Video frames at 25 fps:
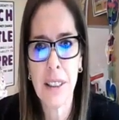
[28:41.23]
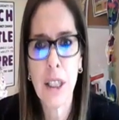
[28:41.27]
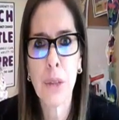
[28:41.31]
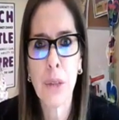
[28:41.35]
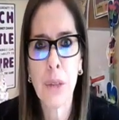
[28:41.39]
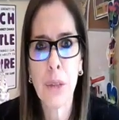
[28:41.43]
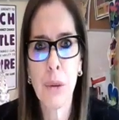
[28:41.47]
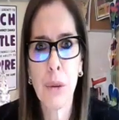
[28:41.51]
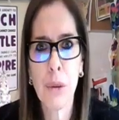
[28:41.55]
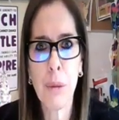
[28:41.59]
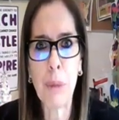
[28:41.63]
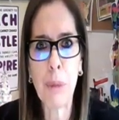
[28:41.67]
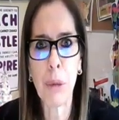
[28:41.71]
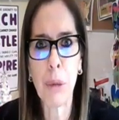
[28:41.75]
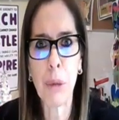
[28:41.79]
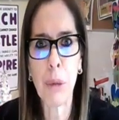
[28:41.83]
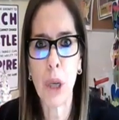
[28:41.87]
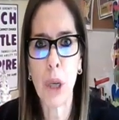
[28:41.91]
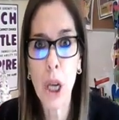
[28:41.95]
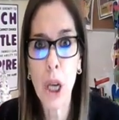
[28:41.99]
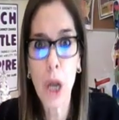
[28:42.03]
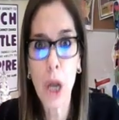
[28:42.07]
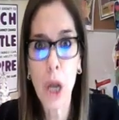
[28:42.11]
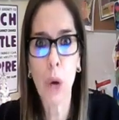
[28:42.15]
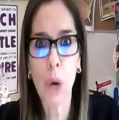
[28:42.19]

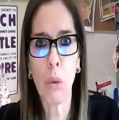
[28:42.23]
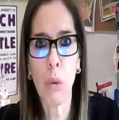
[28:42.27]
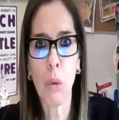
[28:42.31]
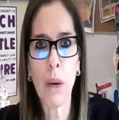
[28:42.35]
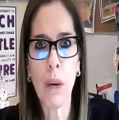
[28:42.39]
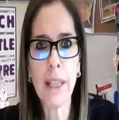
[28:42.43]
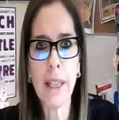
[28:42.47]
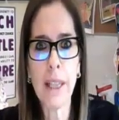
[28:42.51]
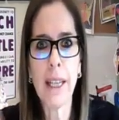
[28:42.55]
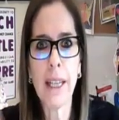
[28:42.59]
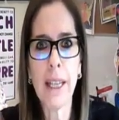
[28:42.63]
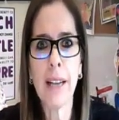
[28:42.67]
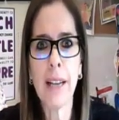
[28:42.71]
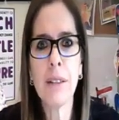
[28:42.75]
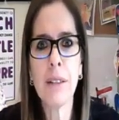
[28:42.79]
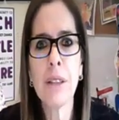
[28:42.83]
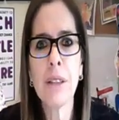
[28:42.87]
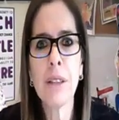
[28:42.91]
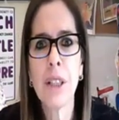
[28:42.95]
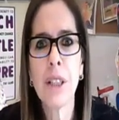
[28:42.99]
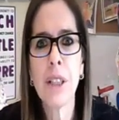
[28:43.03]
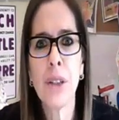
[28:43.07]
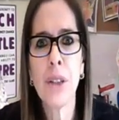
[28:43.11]
Remember, right now,